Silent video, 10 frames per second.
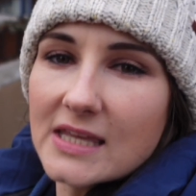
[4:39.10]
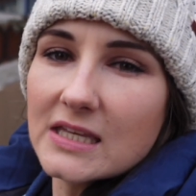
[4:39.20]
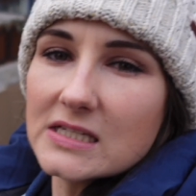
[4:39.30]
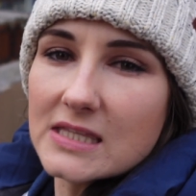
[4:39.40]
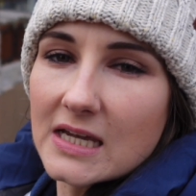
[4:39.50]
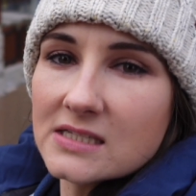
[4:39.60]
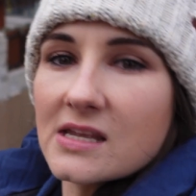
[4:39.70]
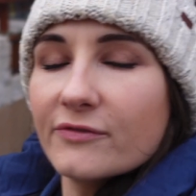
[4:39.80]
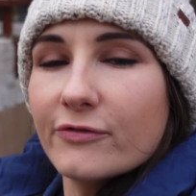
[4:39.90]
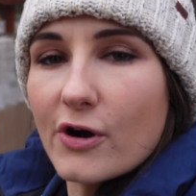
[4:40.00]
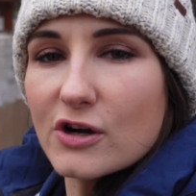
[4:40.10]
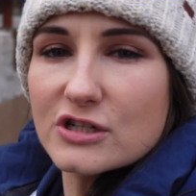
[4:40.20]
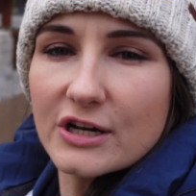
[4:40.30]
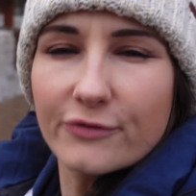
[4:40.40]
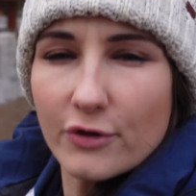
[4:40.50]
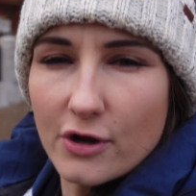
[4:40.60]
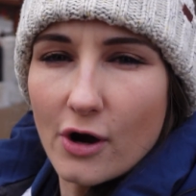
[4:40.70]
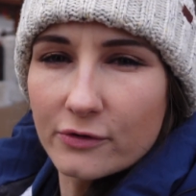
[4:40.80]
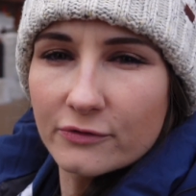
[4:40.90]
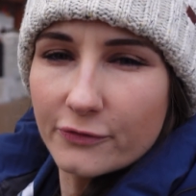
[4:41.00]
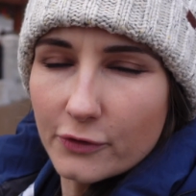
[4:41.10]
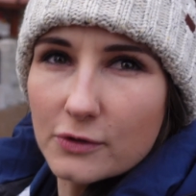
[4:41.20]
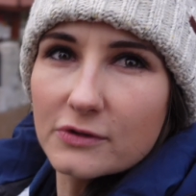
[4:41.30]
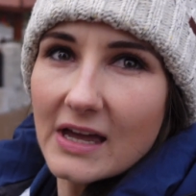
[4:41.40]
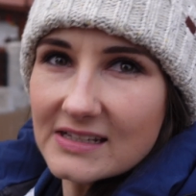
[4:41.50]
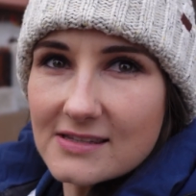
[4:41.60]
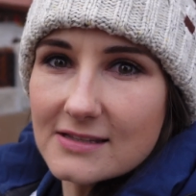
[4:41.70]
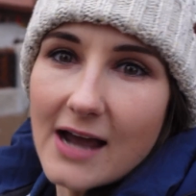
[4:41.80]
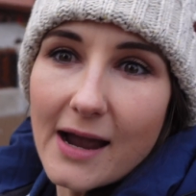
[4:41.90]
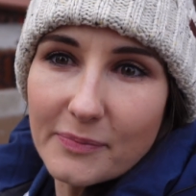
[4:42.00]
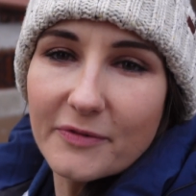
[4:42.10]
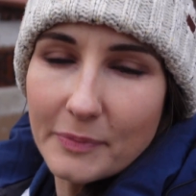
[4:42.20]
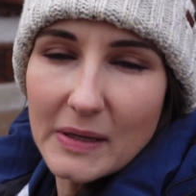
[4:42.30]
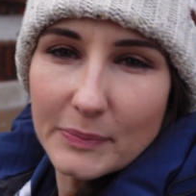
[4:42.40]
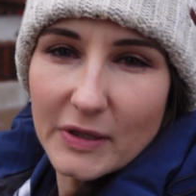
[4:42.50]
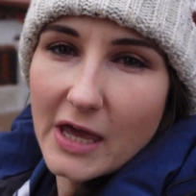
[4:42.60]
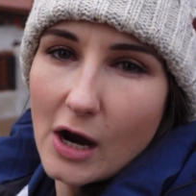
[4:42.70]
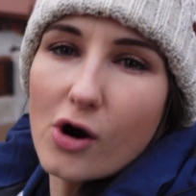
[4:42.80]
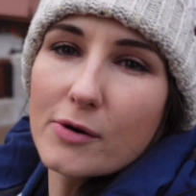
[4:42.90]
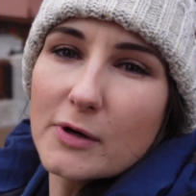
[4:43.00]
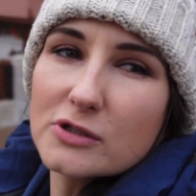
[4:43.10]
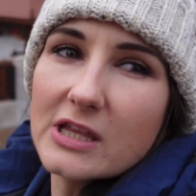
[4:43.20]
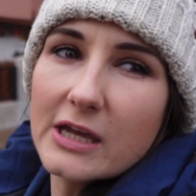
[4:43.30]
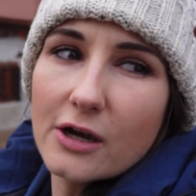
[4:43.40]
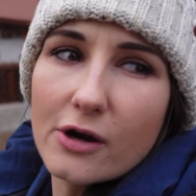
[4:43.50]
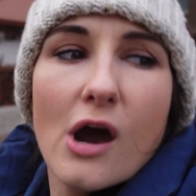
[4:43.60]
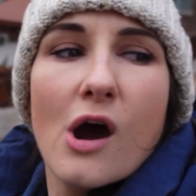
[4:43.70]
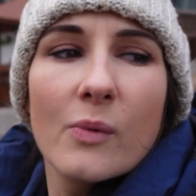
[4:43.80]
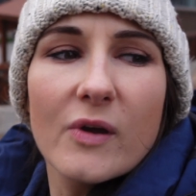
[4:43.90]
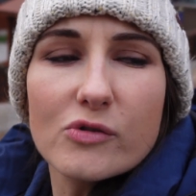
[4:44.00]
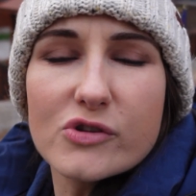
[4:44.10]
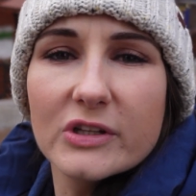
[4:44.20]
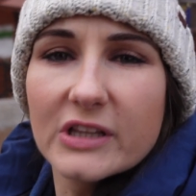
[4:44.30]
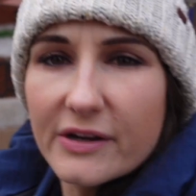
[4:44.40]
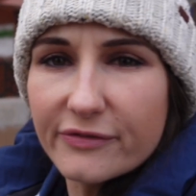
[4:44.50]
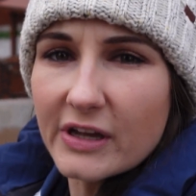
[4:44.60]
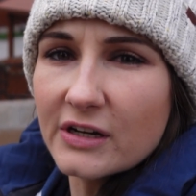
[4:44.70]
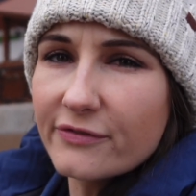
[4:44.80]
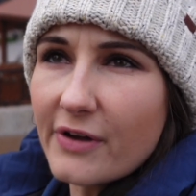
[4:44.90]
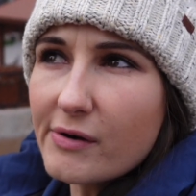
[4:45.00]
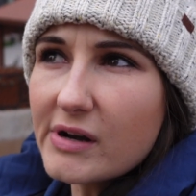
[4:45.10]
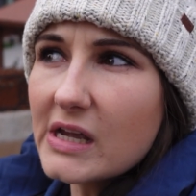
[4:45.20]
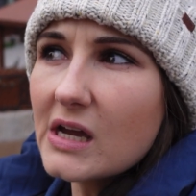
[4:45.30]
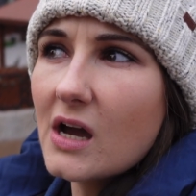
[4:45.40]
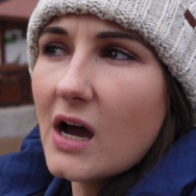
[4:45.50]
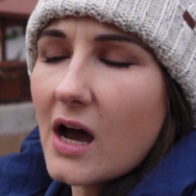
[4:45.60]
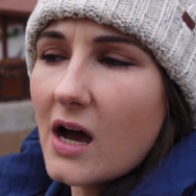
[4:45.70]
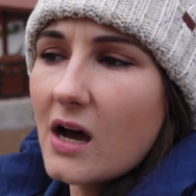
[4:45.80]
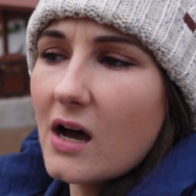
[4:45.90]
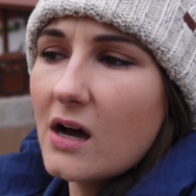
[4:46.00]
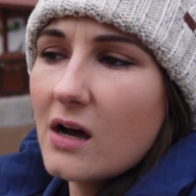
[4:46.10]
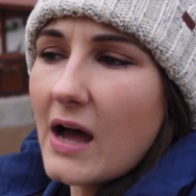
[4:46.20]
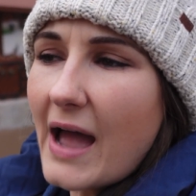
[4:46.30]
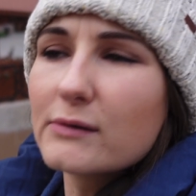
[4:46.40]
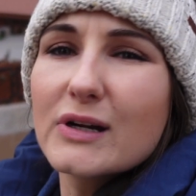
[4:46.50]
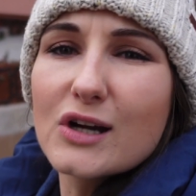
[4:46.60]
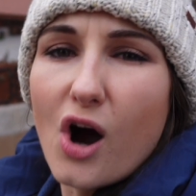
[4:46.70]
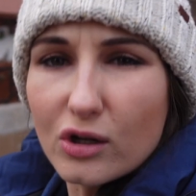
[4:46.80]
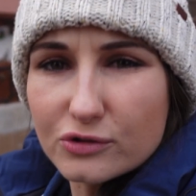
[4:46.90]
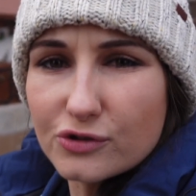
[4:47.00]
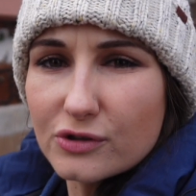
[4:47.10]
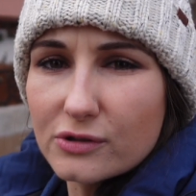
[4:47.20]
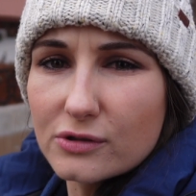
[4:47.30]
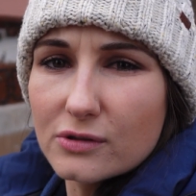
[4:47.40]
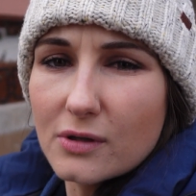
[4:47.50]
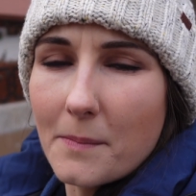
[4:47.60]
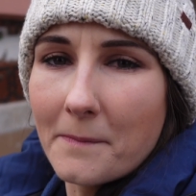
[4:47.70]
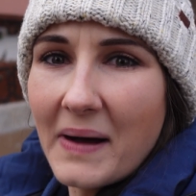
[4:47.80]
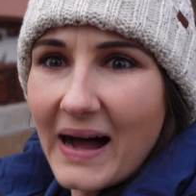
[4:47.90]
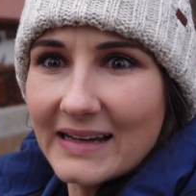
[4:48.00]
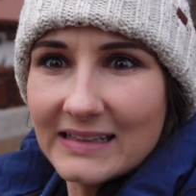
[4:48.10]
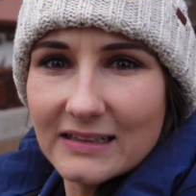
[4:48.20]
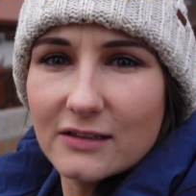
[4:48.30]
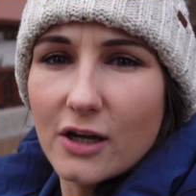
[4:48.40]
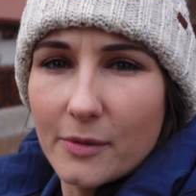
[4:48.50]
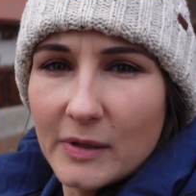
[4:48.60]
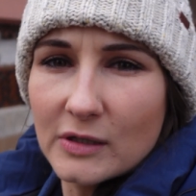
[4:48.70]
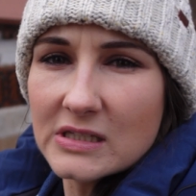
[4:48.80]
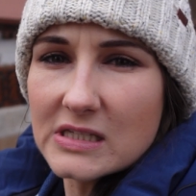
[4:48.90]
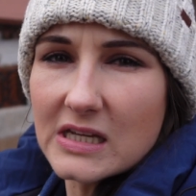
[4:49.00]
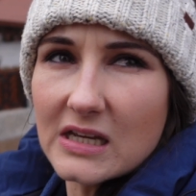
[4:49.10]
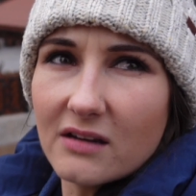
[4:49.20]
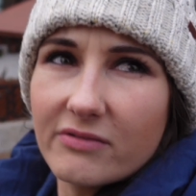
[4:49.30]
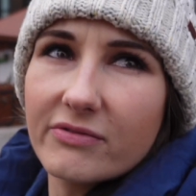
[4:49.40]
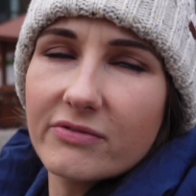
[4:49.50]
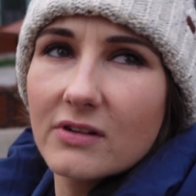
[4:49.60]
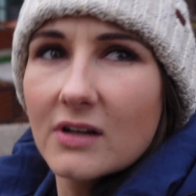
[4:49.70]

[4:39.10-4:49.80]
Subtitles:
these things and foraging for their own food. That's the type of people they are mostly here. We also live in a very agricultural minded community, if